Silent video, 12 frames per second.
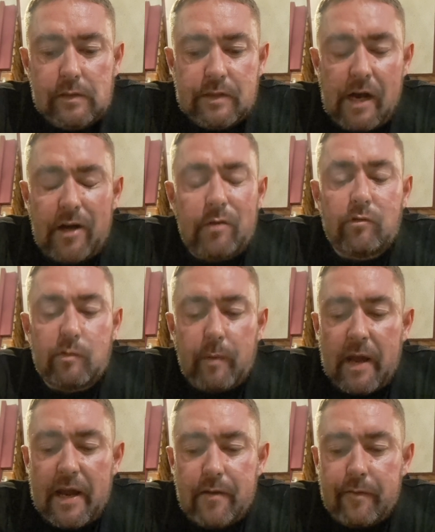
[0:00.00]
hard to
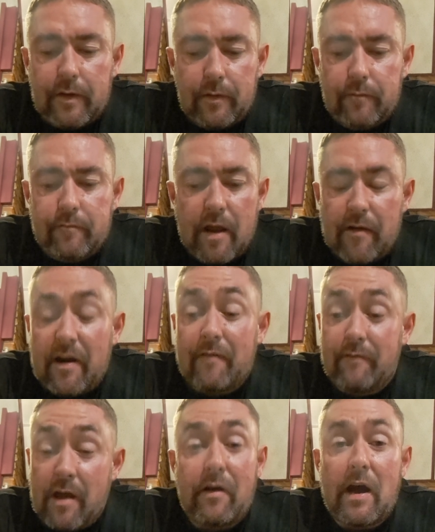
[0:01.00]
explain if you
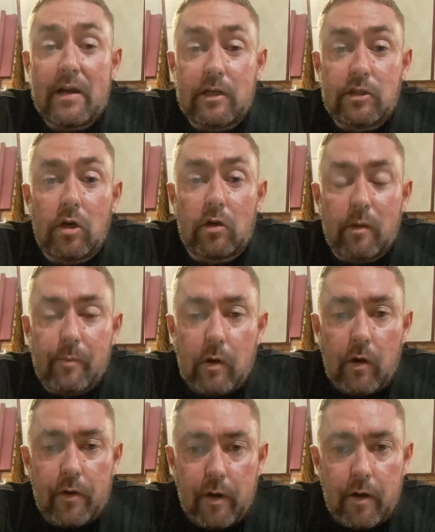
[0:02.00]
never had a chocolate
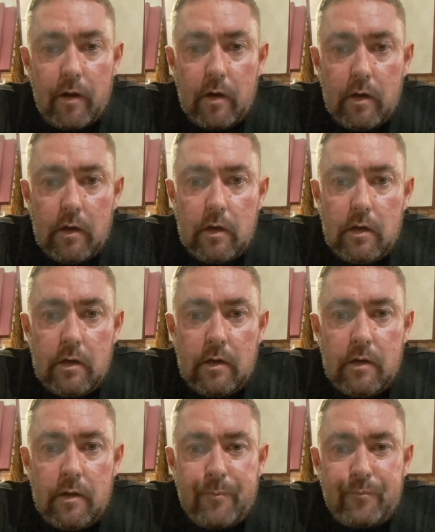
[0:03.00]
pod, or
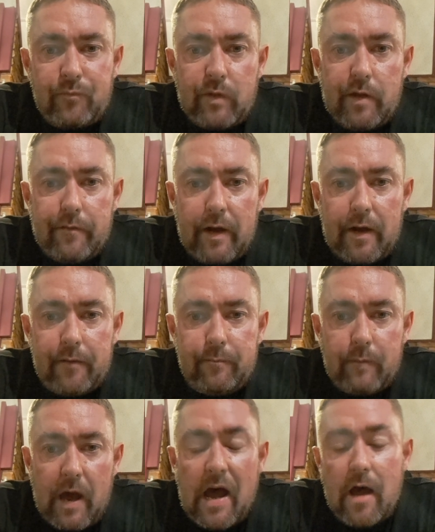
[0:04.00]
you've had
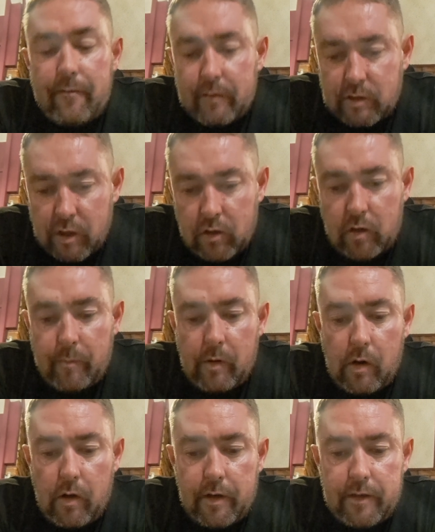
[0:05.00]
a half a chocolate
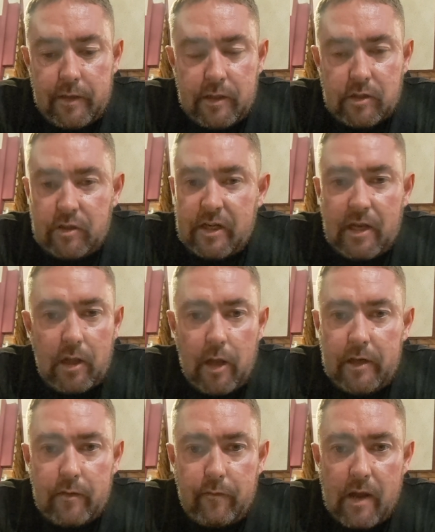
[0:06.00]
pod and you just didn't
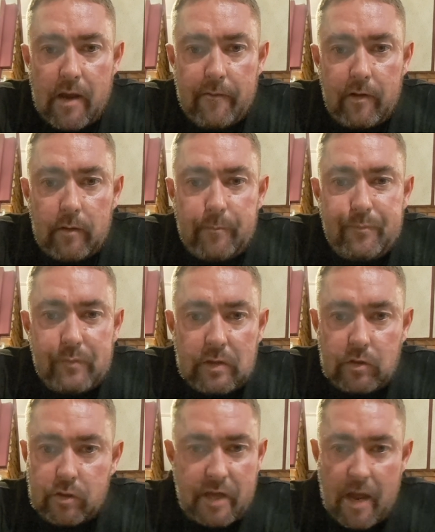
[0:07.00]
like the flavour.
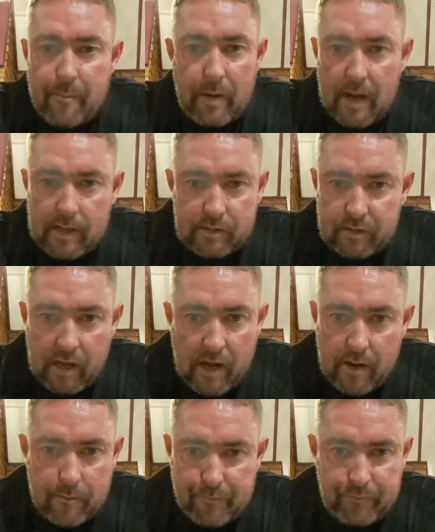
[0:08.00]
Just get past
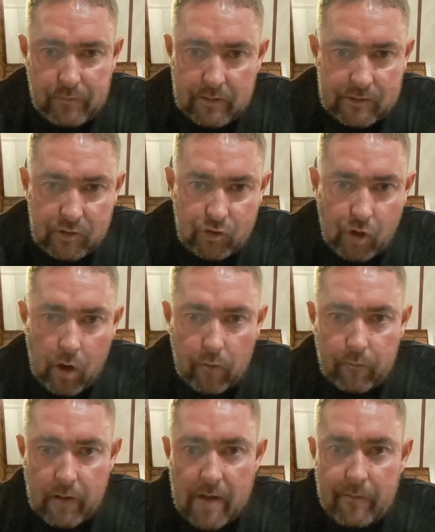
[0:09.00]
that strong
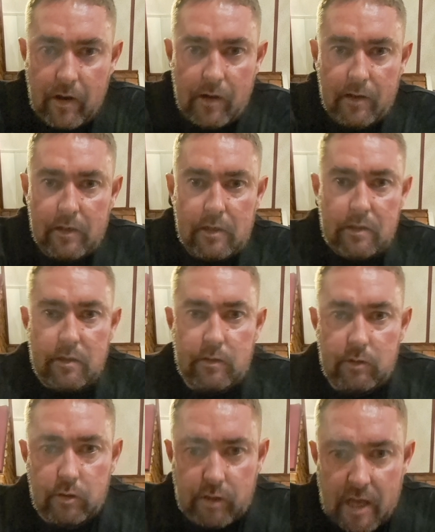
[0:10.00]
flavour.
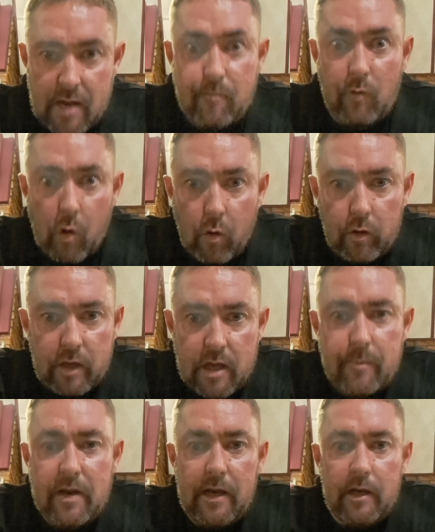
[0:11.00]
Just keep going,
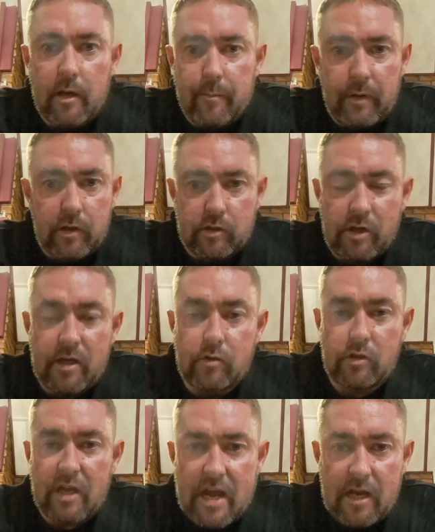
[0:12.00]
keep eating them, because I
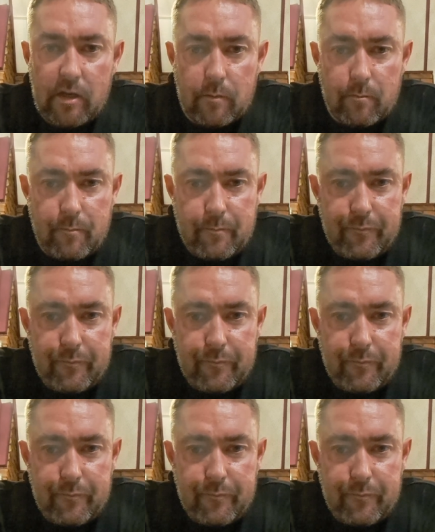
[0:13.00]
used to hate them.